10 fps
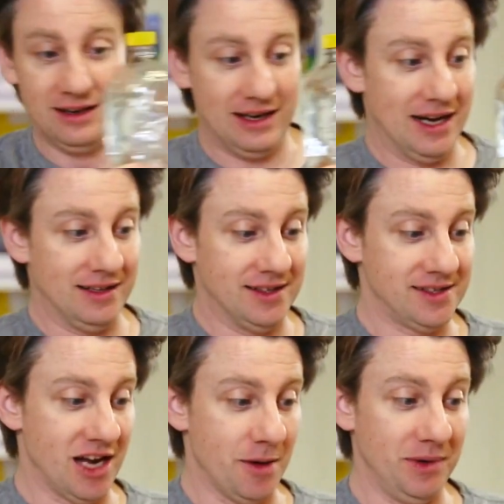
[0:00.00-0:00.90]
and then
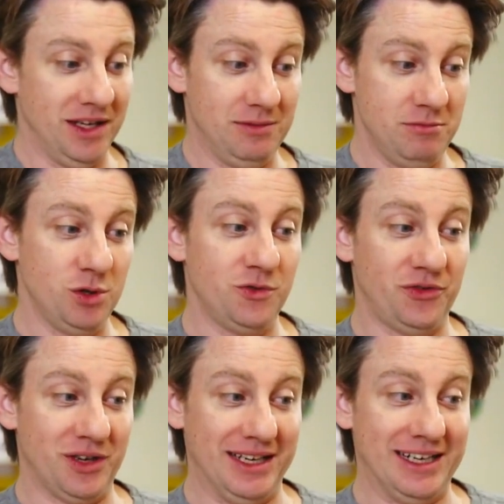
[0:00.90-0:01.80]
stop, it'll move
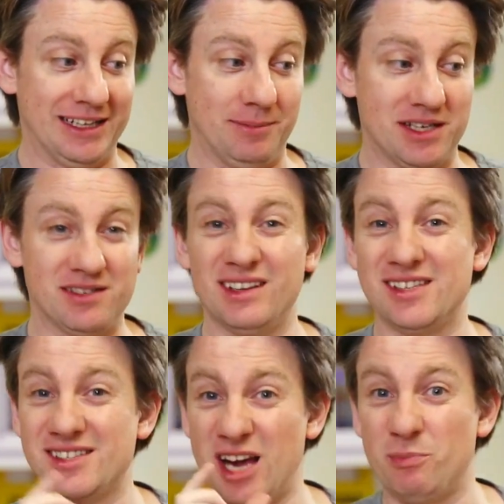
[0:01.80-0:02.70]
for a little bit and
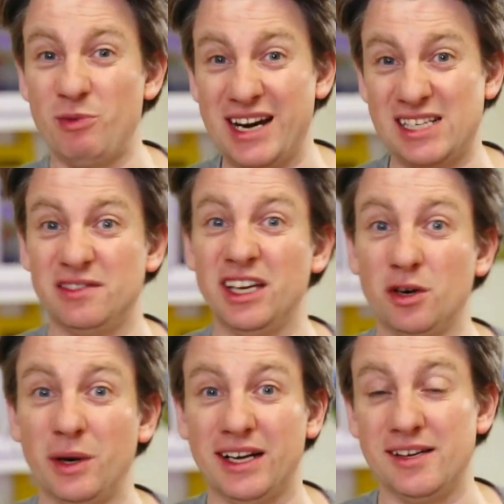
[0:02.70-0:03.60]
stop relatively
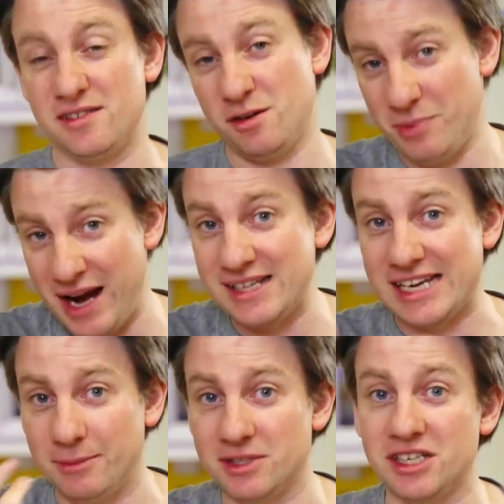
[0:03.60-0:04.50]
quickly. So your brain's
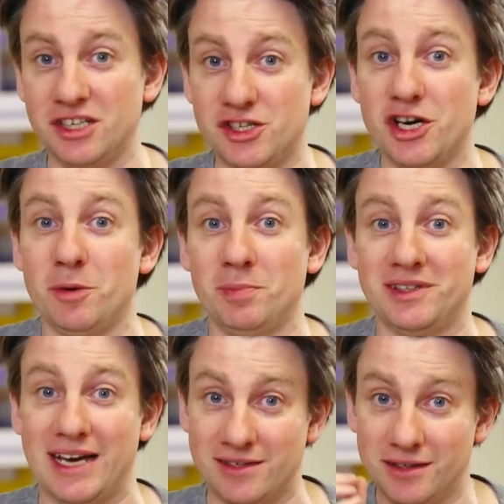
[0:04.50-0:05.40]
able to interpret
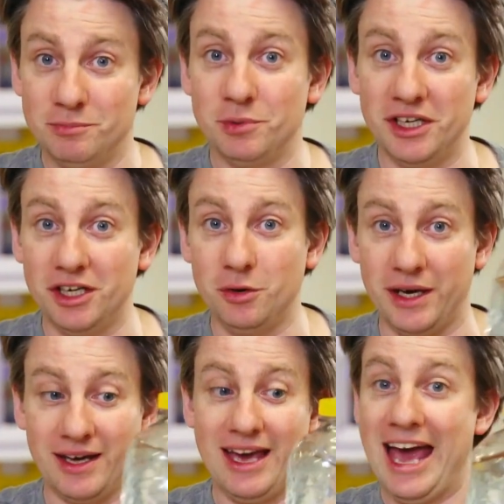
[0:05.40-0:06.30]
that pretty
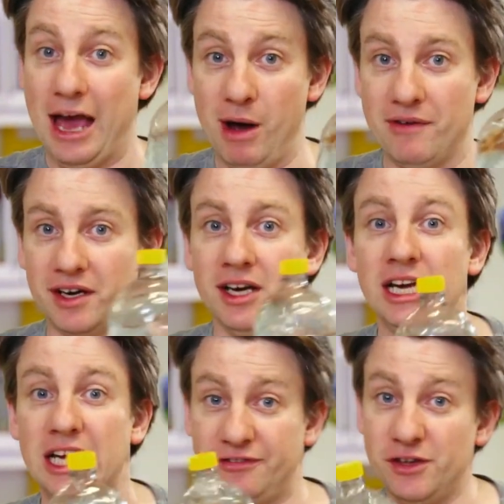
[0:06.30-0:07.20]
quick. However,
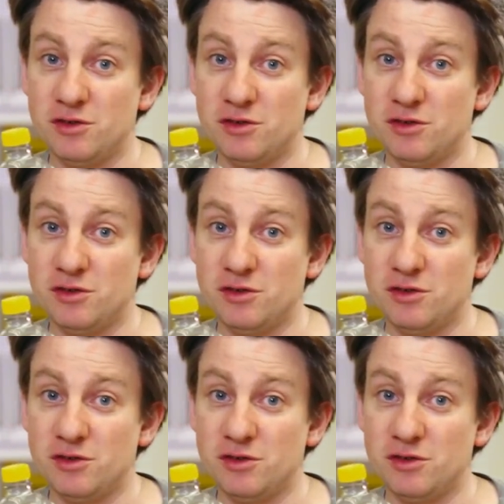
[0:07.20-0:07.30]
if you